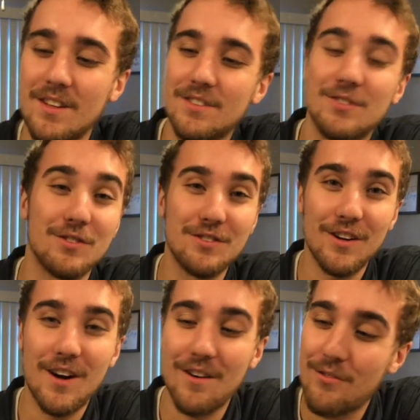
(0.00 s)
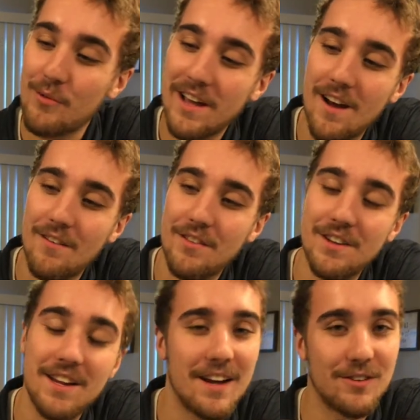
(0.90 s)
So to start off, we have the
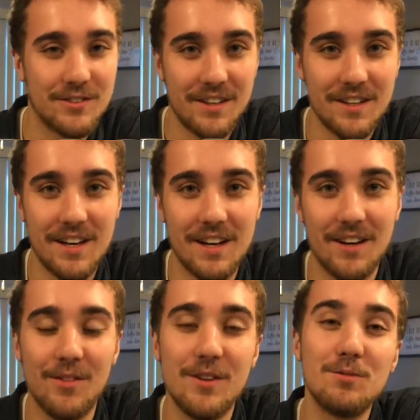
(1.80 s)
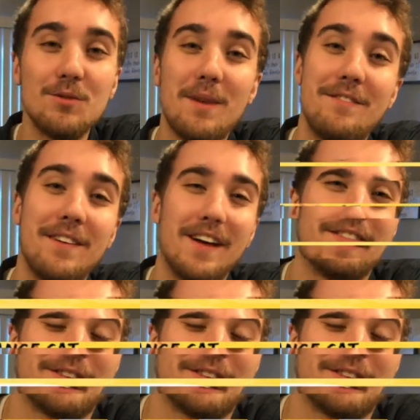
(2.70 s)
Dangles Honey Ale. This was my very